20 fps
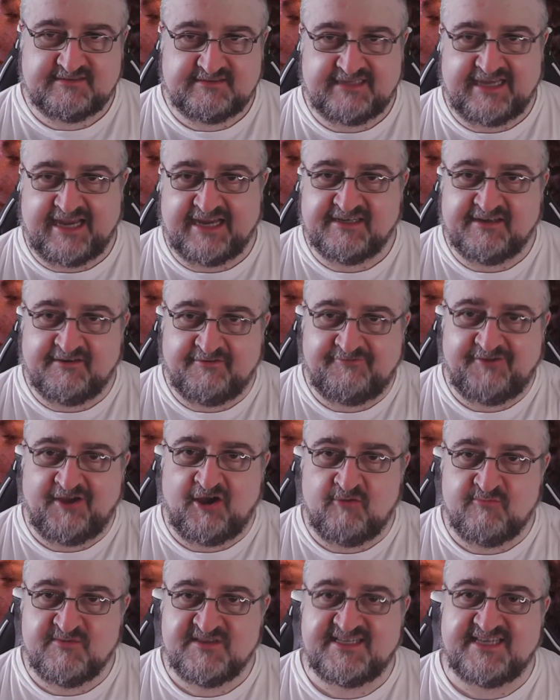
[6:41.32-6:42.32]
in the
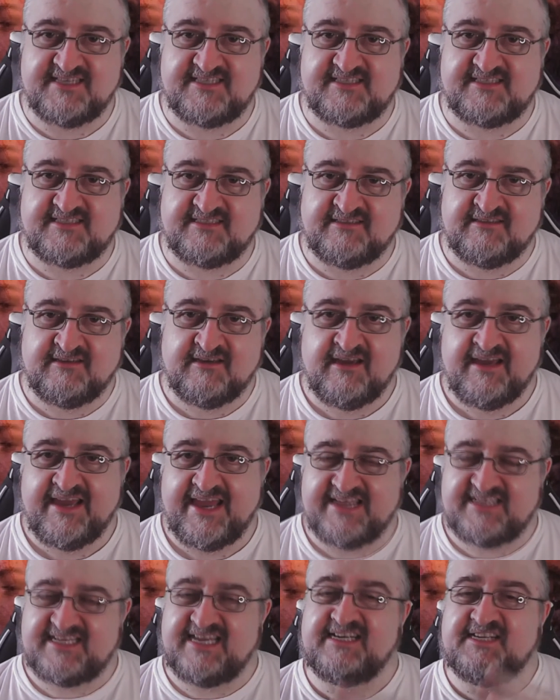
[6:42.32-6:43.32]
film. Is this,
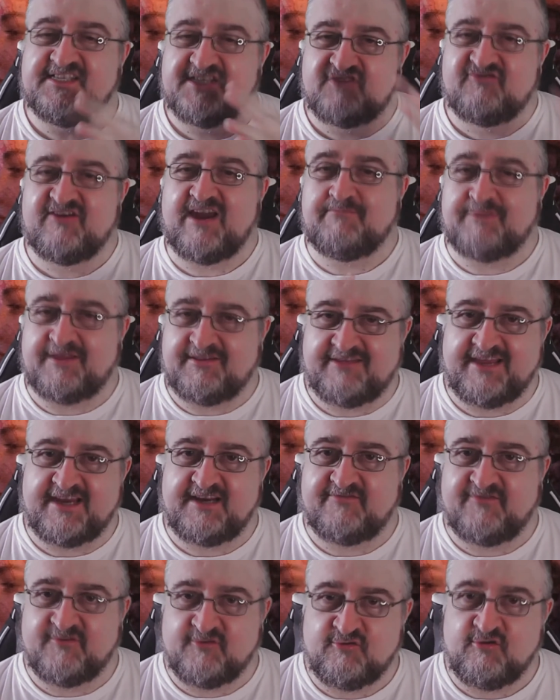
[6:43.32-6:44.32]
it's in the script, but I
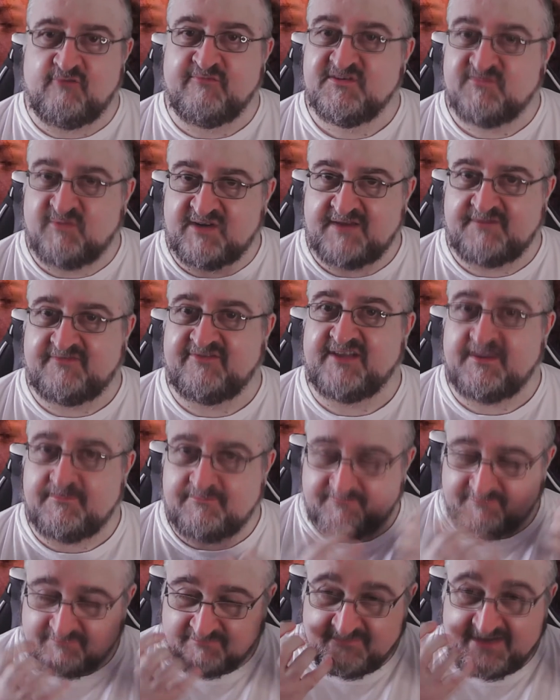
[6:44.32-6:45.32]
think Verhoeven's one that really
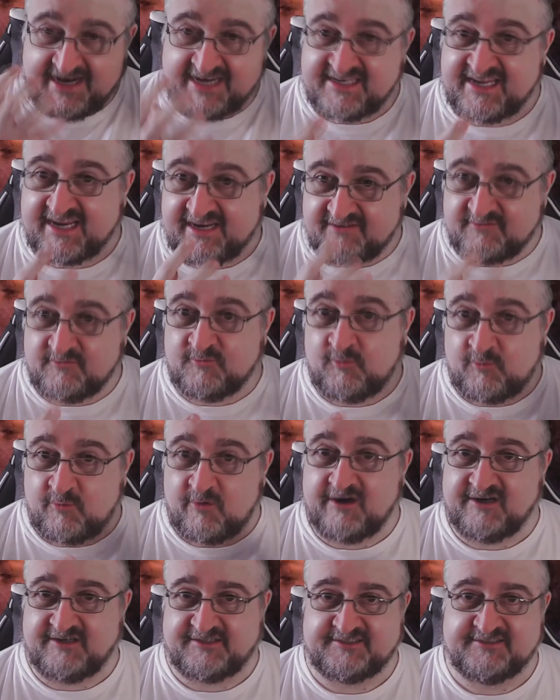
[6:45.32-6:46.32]
made it
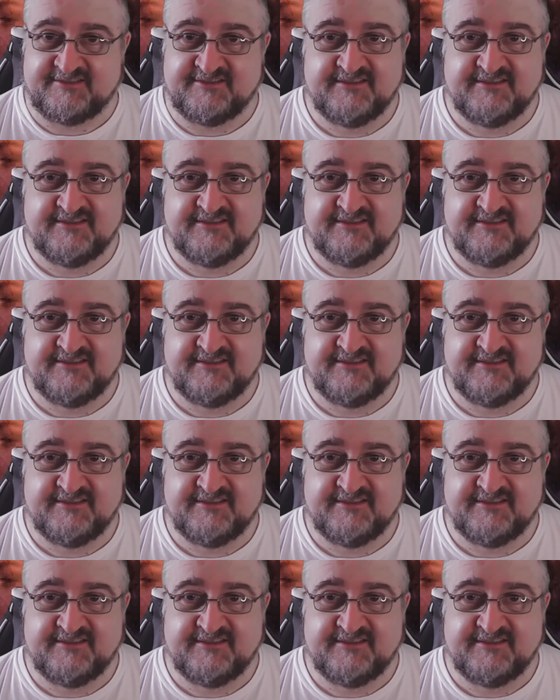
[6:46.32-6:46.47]
work.